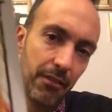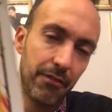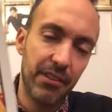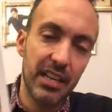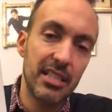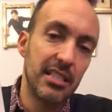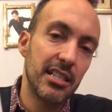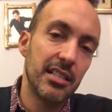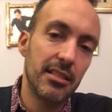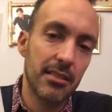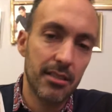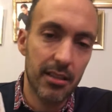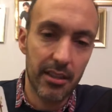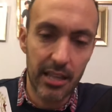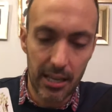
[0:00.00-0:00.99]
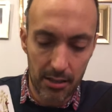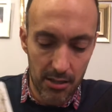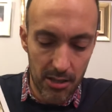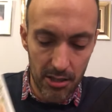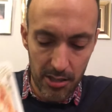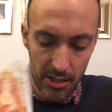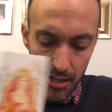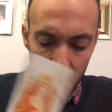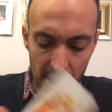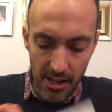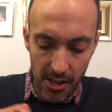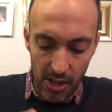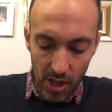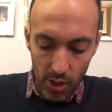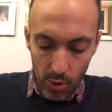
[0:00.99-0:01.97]
face is in that card.
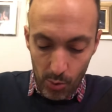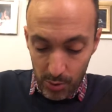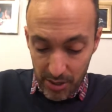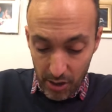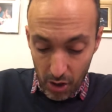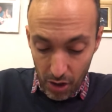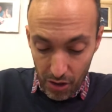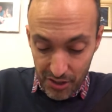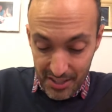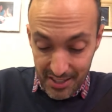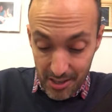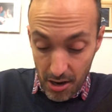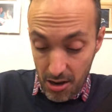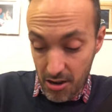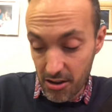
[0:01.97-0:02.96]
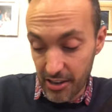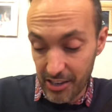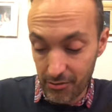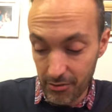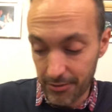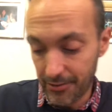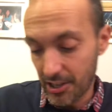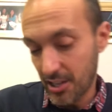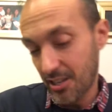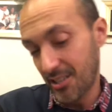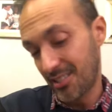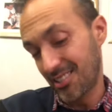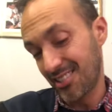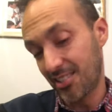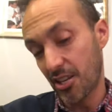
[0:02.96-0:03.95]
You also got the Star in
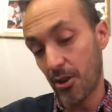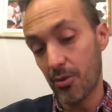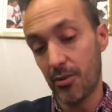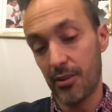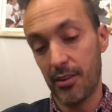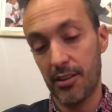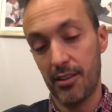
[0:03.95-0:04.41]
reverse, so